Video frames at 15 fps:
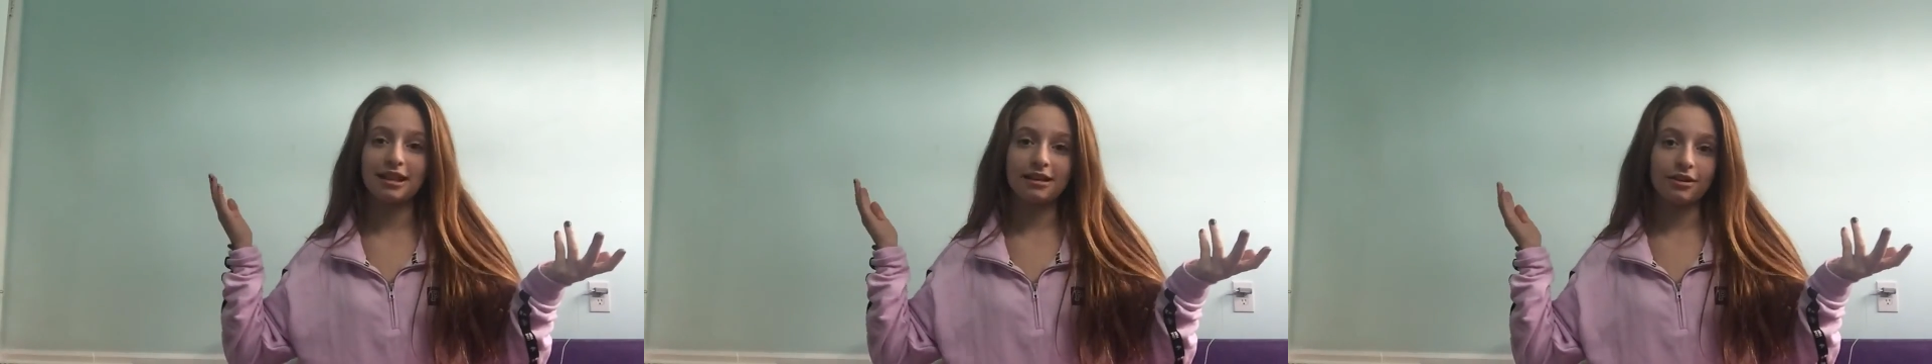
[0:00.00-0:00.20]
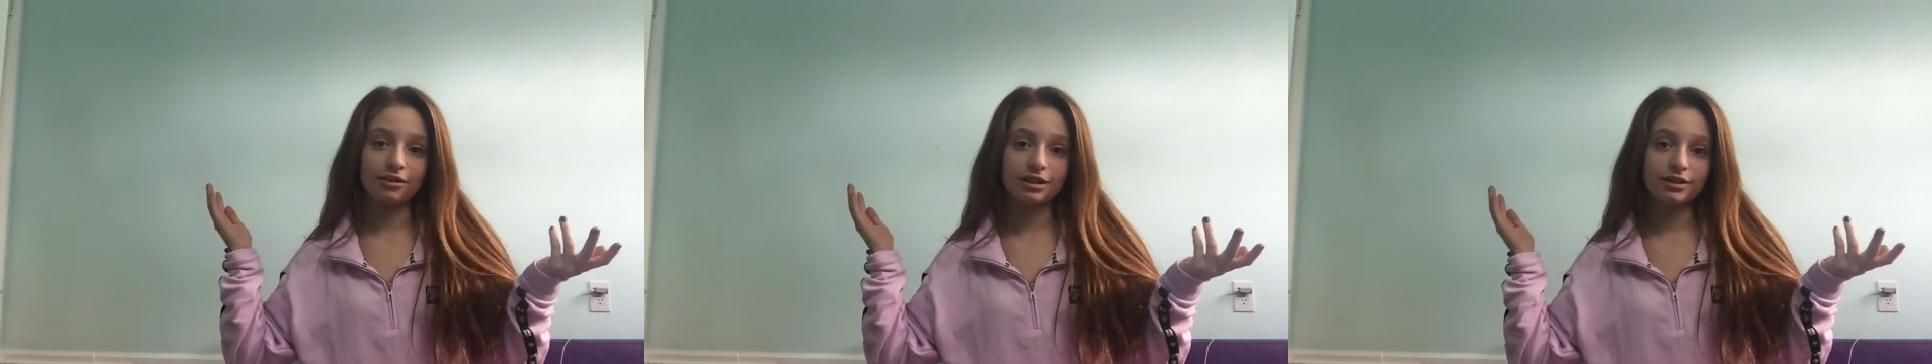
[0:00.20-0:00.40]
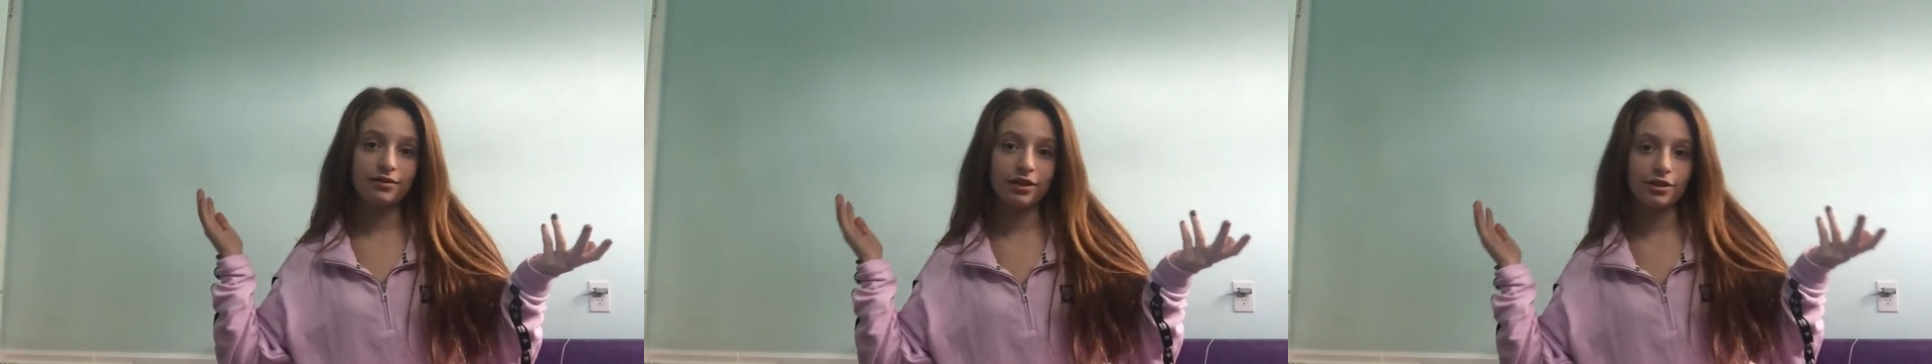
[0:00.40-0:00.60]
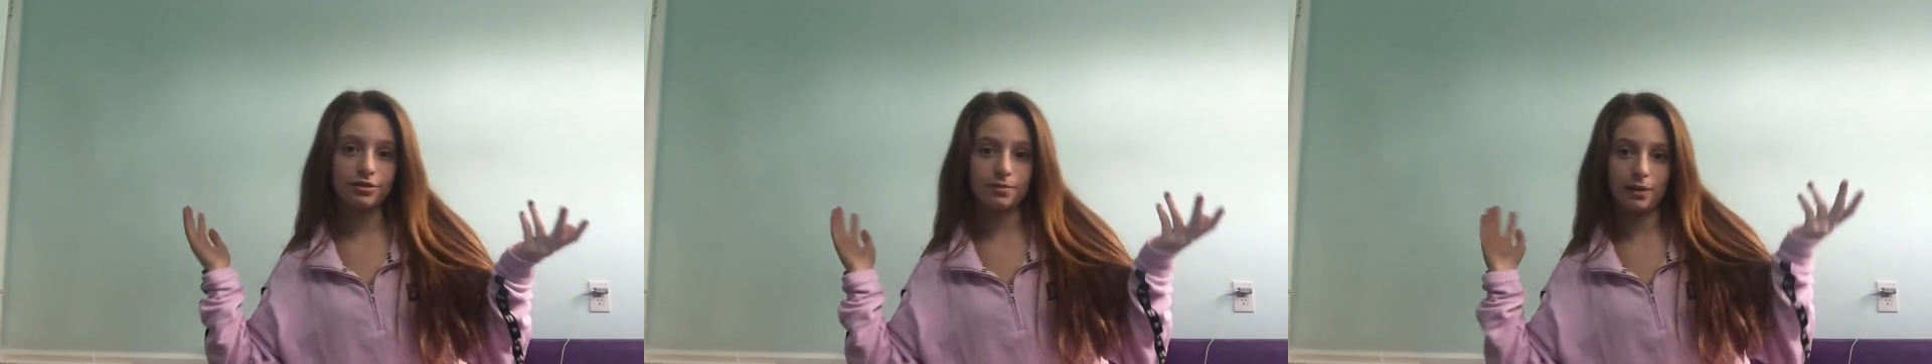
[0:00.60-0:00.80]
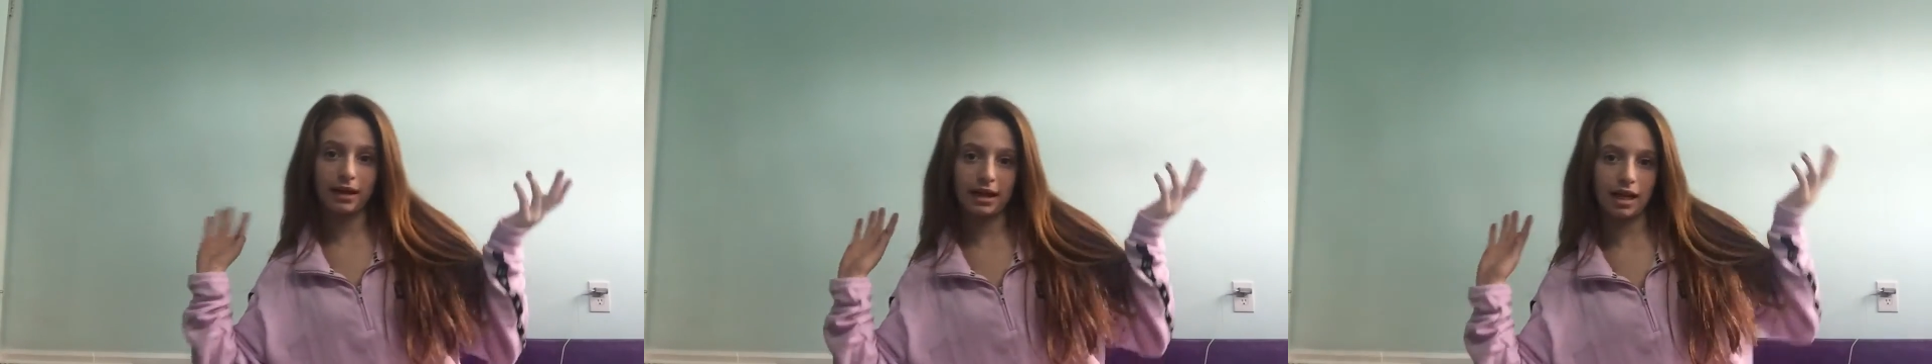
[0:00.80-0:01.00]
I know these
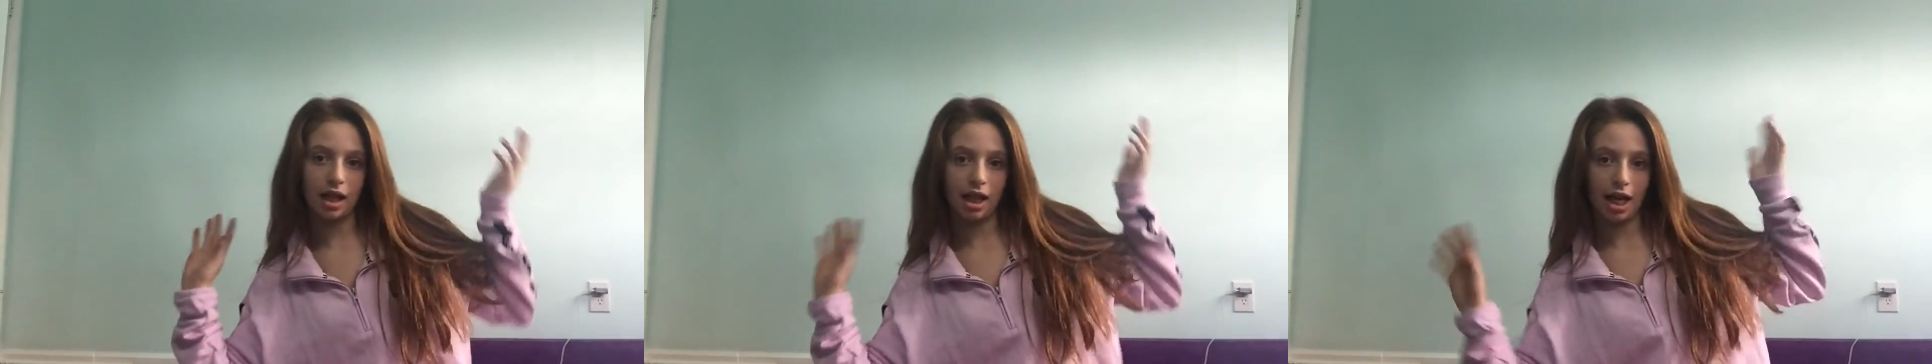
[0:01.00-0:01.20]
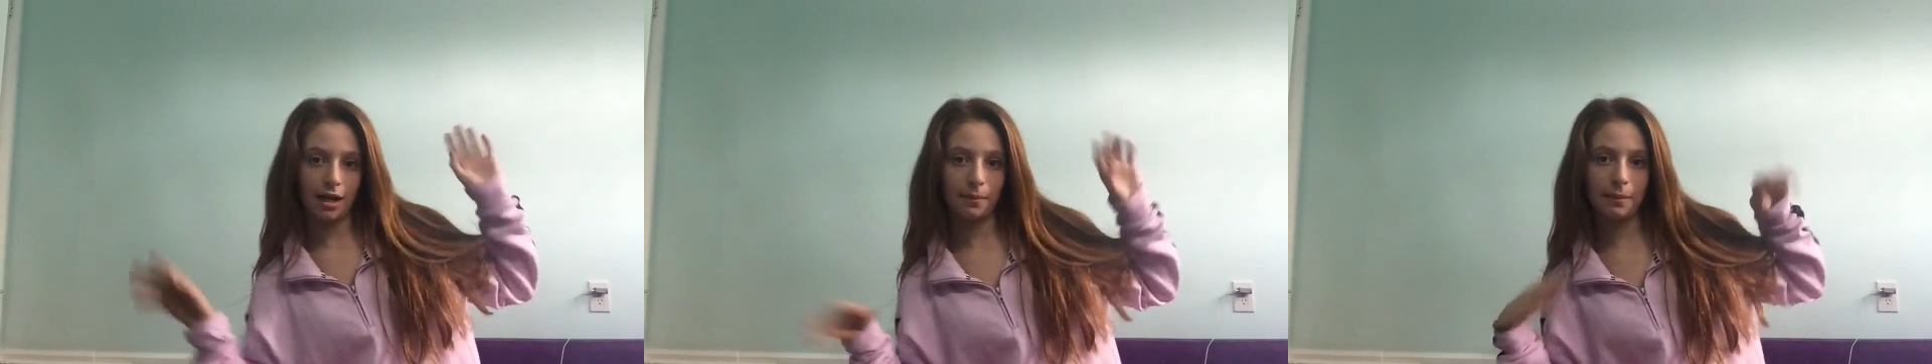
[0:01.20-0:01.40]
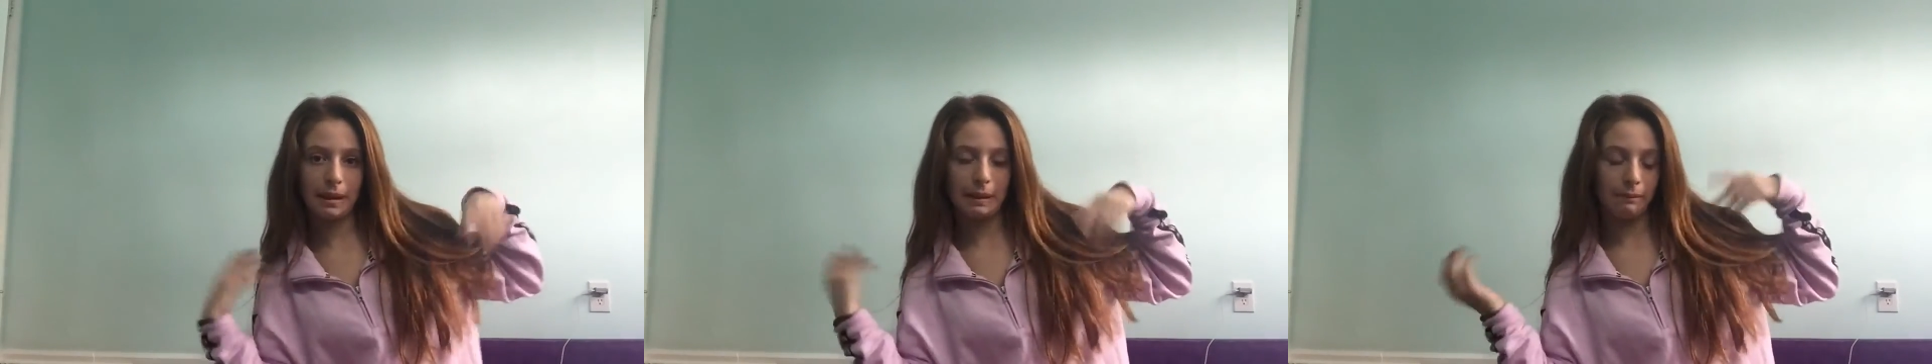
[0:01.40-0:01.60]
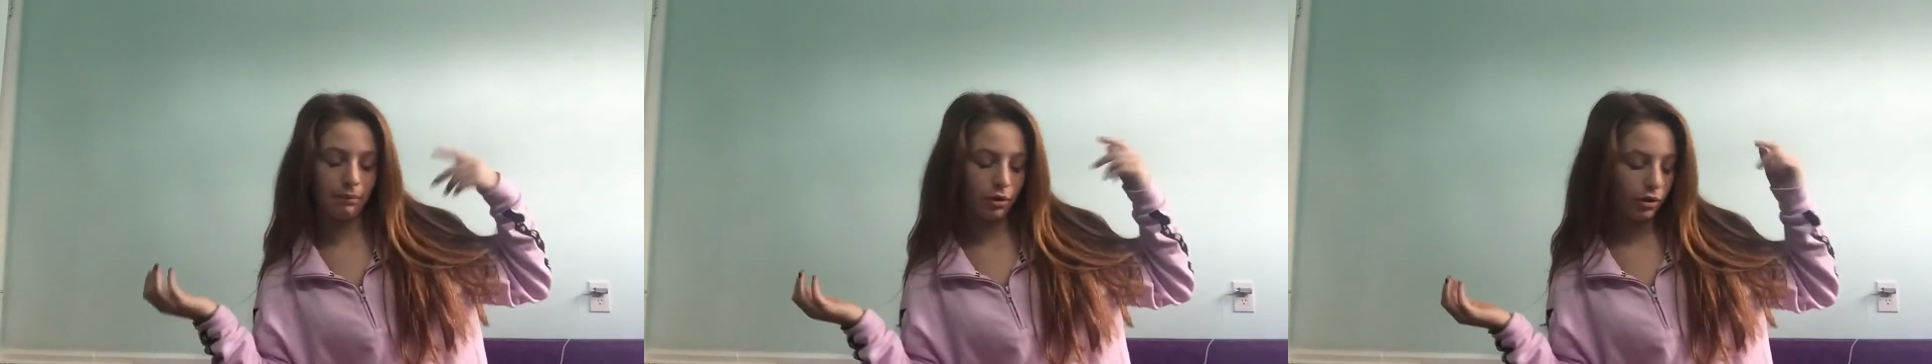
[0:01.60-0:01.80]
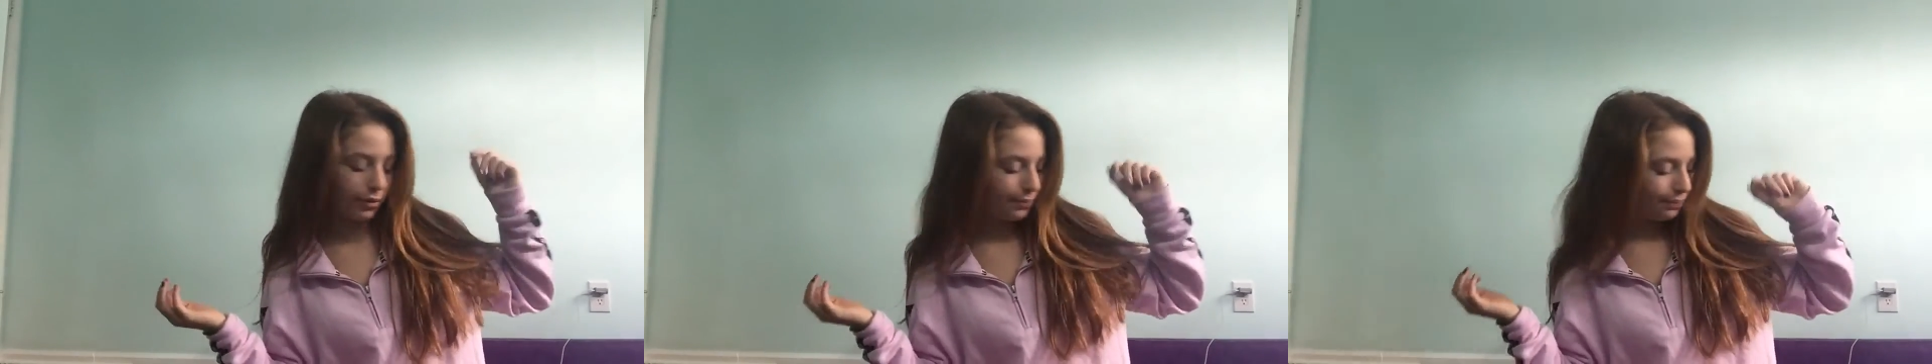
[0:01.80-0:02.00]
videos bring in a lot of
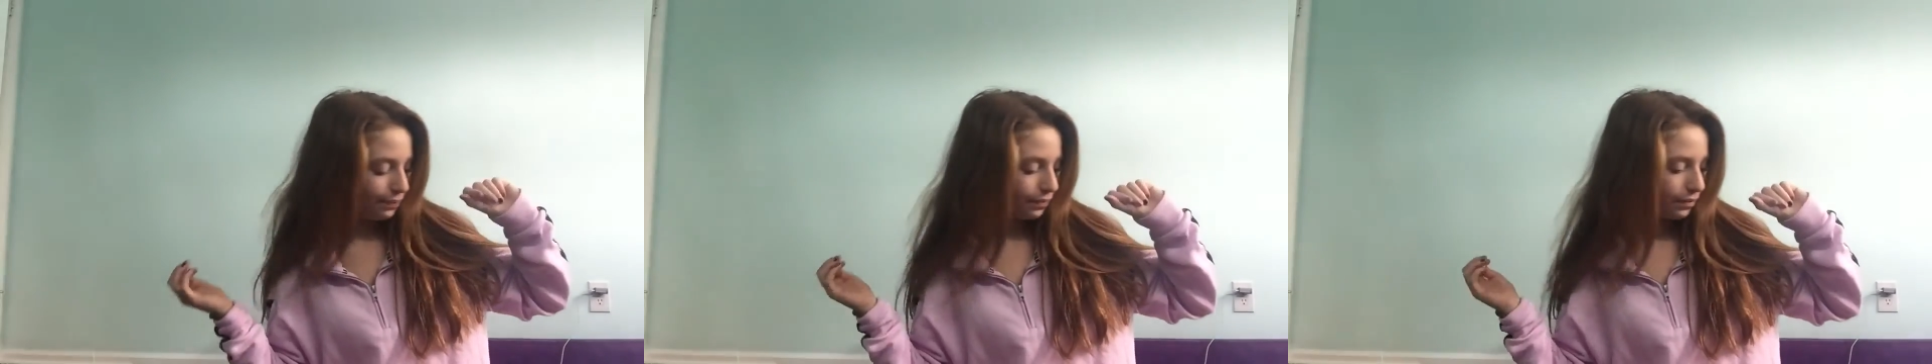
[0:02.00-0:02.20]
people.